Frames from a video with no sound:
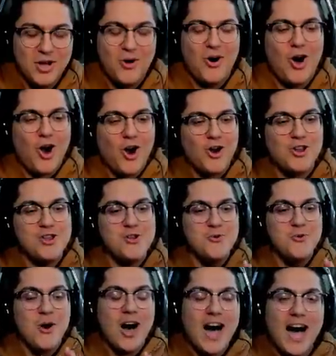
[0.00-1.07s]
below. Are
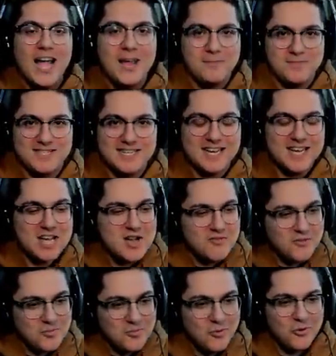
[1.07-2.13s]
you hyped
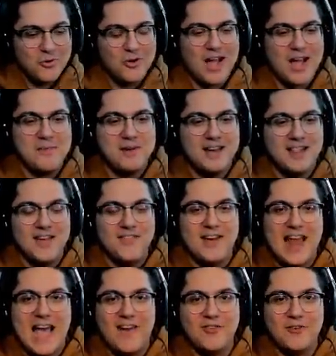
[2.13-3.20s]
for Mortal Kombat
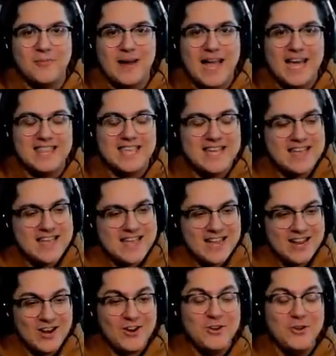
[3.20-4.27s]
11 Aftermath?
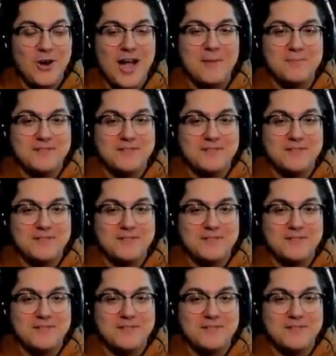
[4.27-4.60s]
And are you